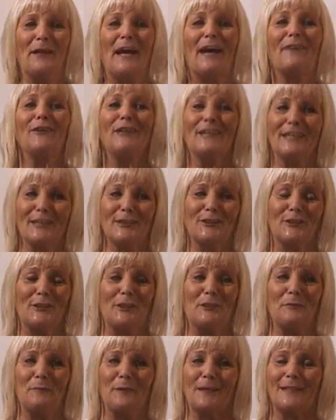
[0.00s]
We have a little
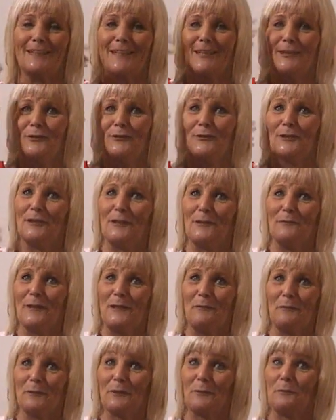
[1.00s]
joke because I also am
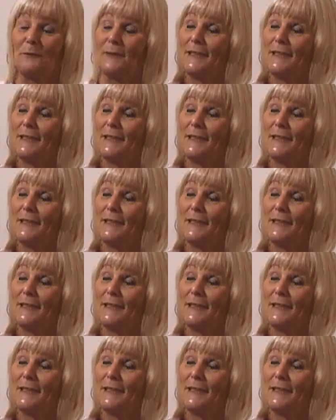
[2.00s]
able to